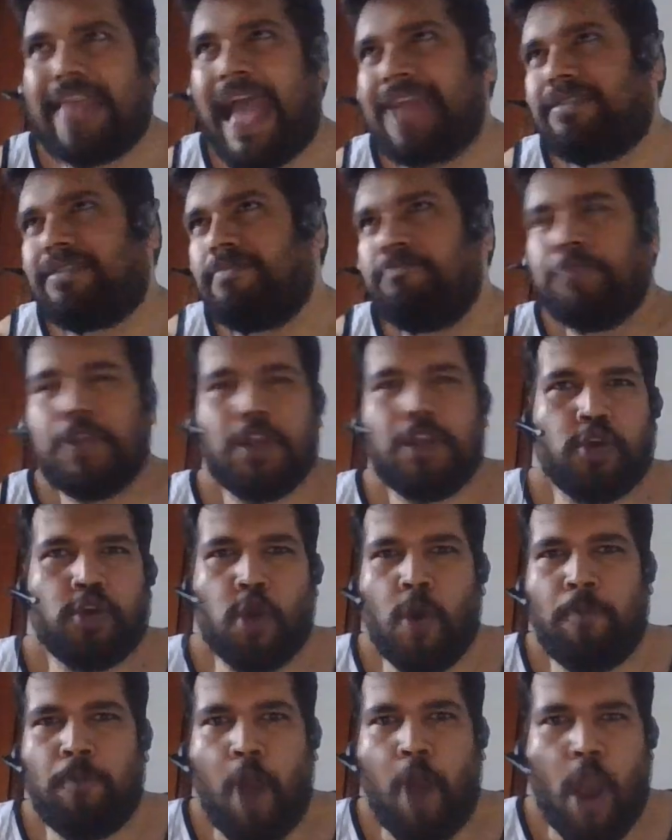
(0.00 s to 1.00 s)
that
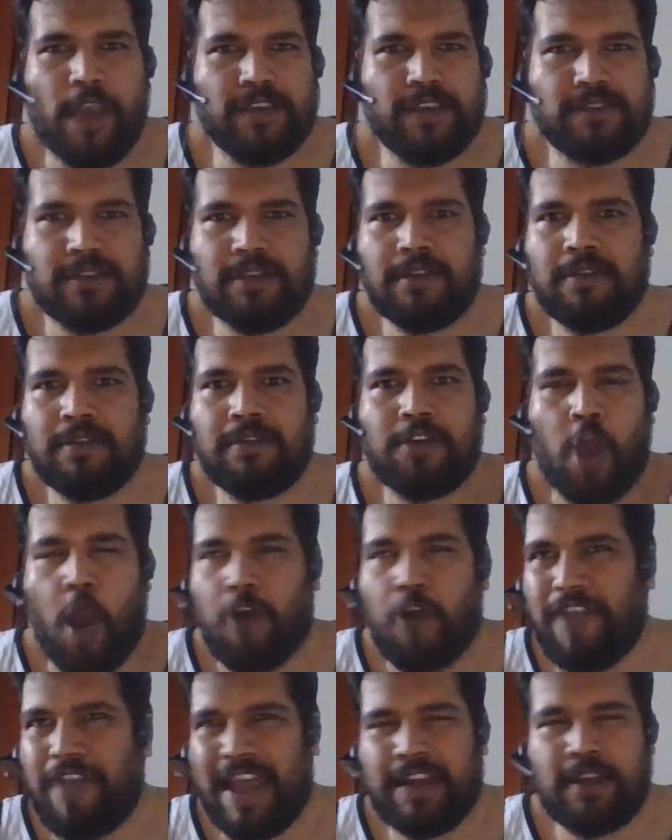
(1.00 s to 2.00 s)
no poison
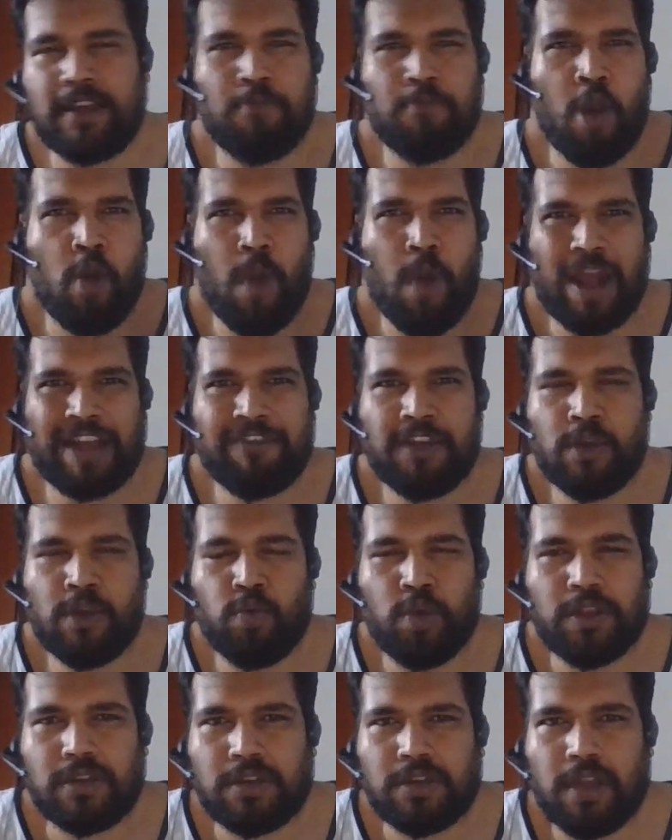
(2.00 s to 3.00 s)
or venom or whatever
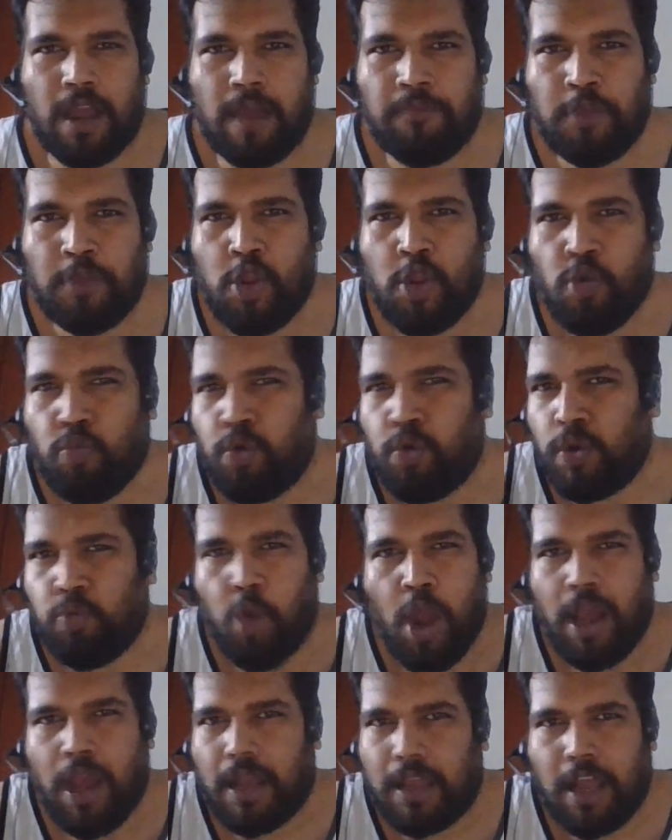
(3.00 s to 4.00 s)
would uh, would
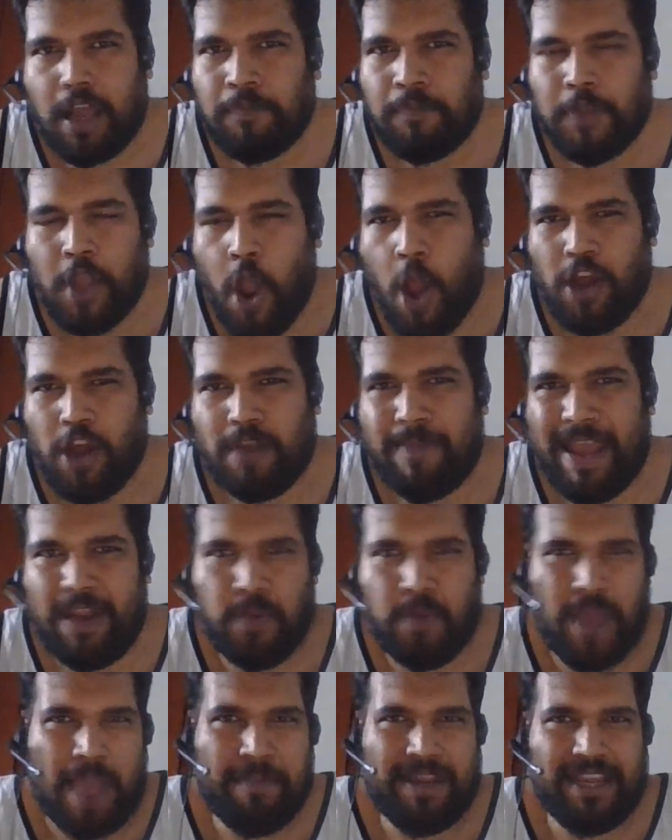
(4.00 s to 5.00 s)
work on him
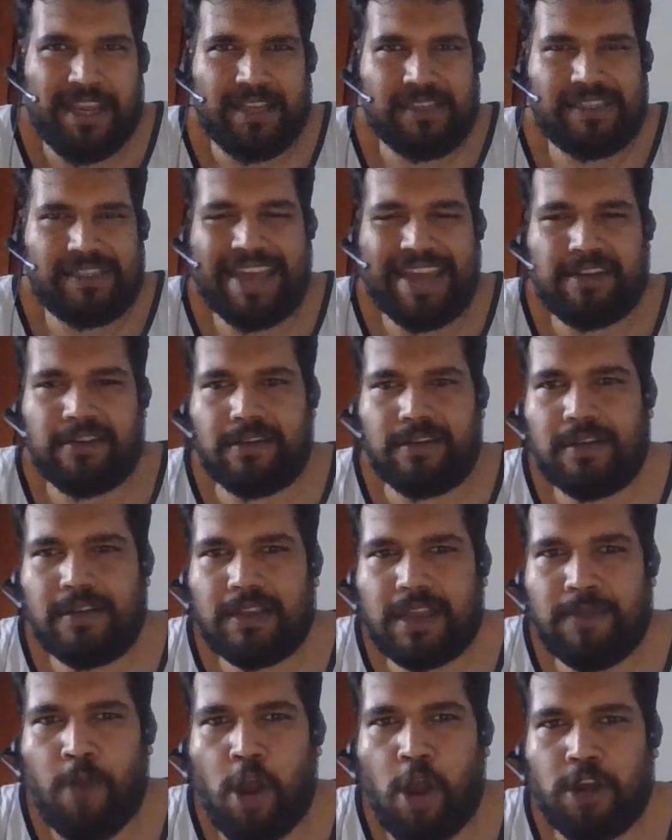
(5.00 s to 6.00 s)
anyway. I mean, he's Satan.
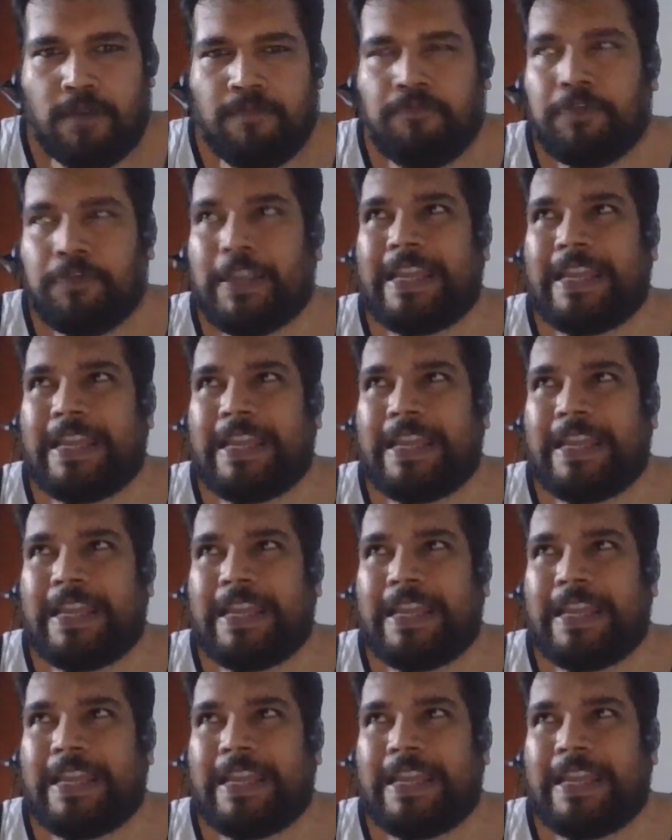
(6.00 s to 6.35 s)
Come on.